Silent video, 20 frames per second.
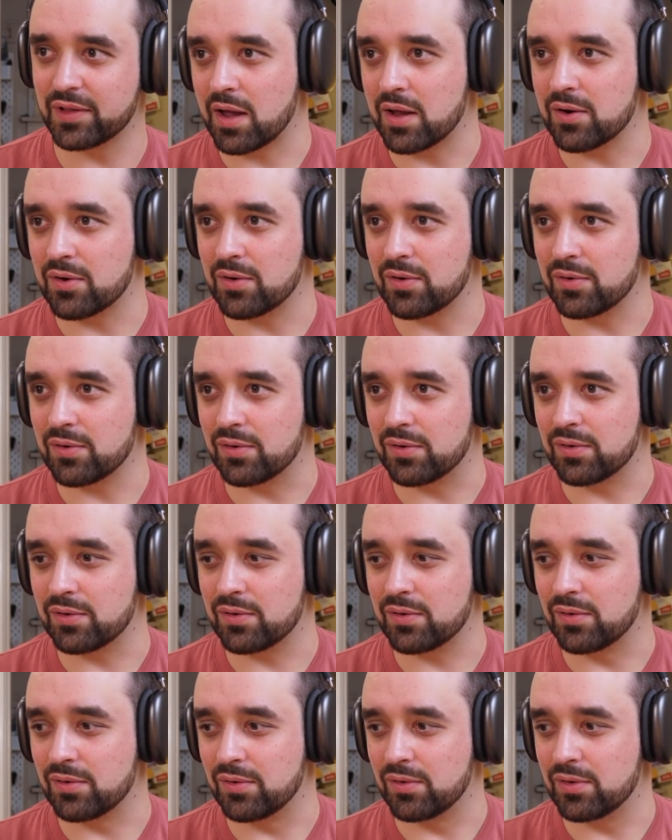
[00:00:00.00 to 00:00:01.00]
I don't
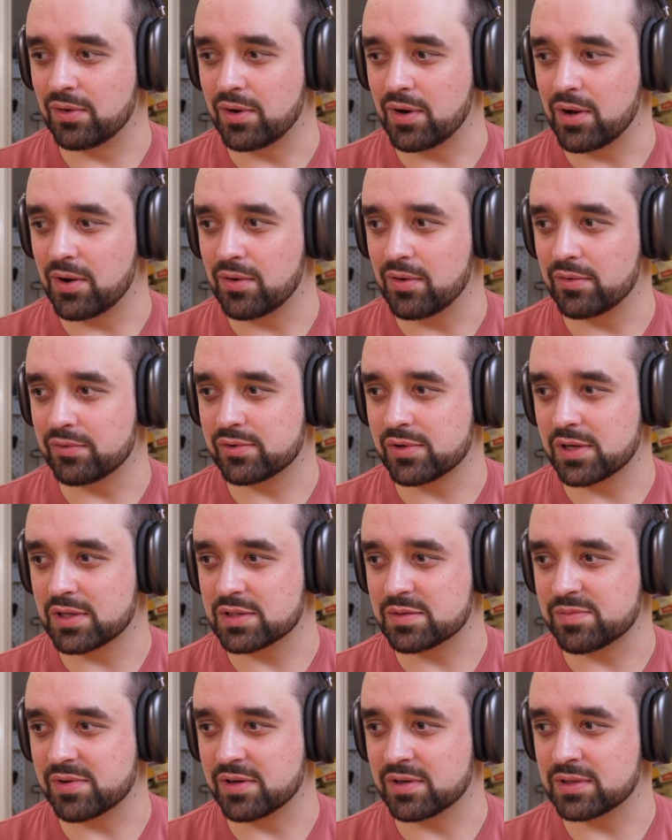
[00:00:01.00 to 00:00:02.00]
know if
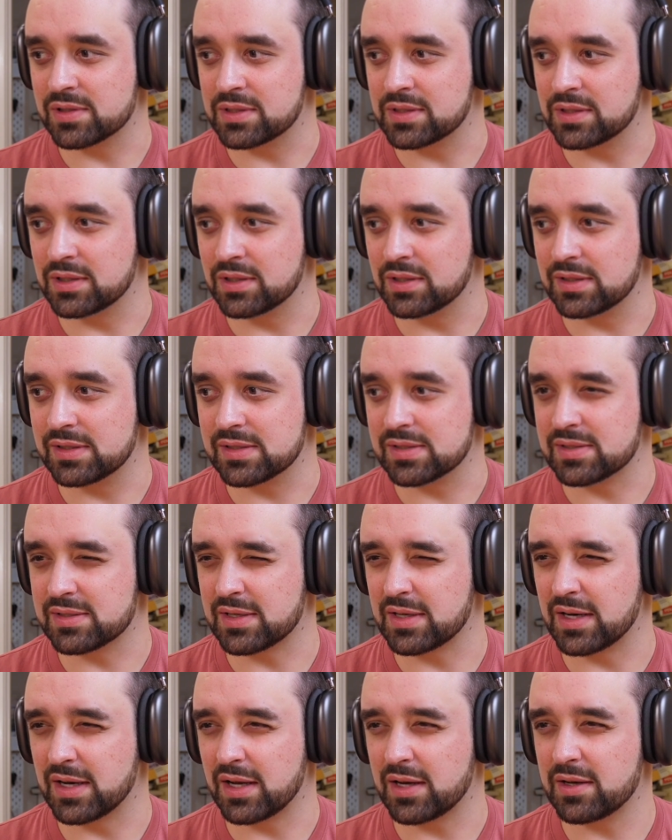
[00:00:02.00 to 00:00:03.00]
transparency is
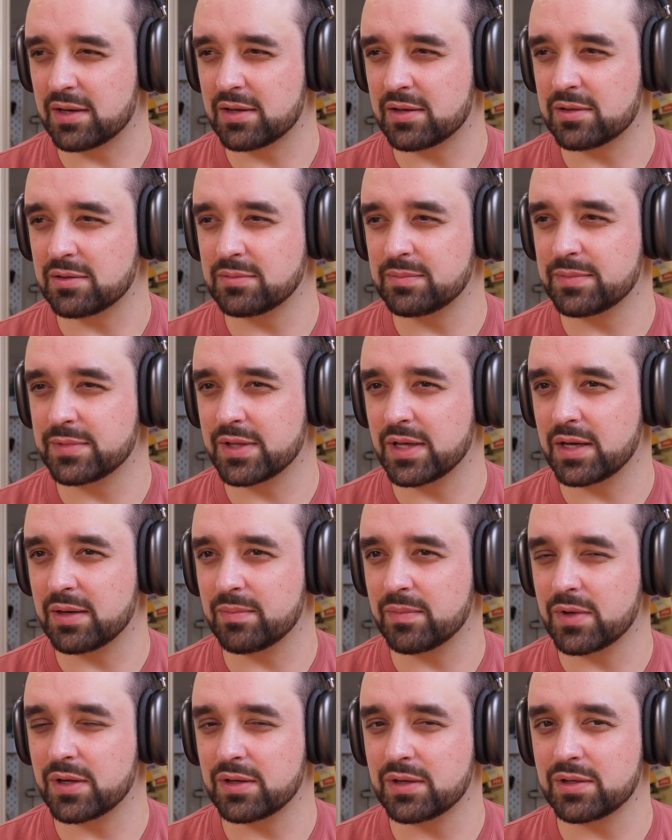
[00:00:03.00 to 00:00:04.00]
gonna help that
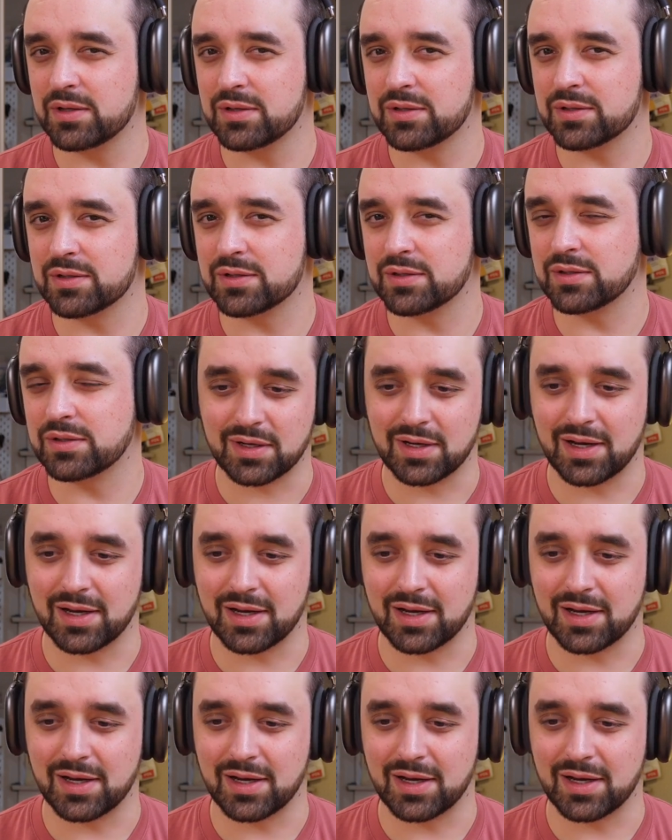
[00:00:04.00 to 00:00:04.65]
much.